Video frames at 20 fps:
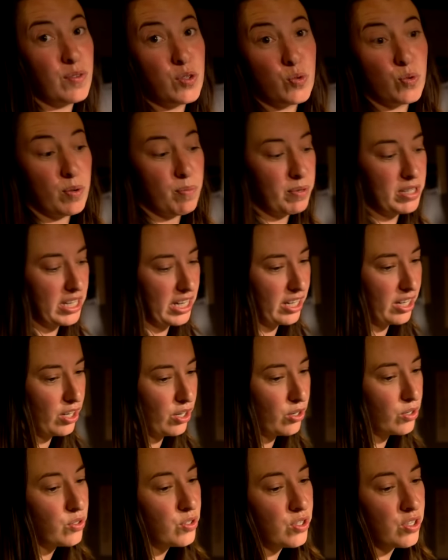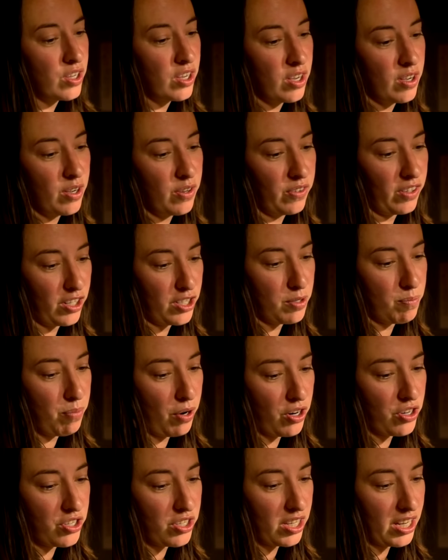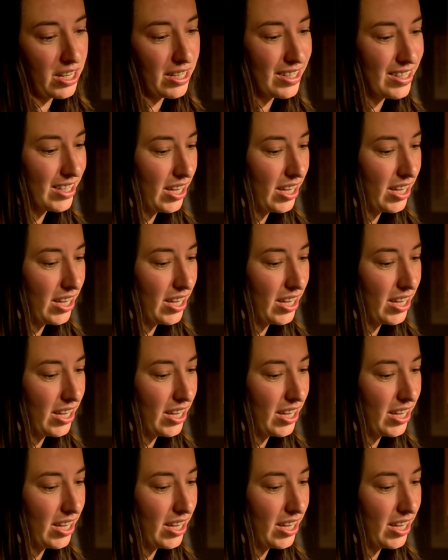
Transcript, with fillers: have sweet potatoes. We've got some parsley and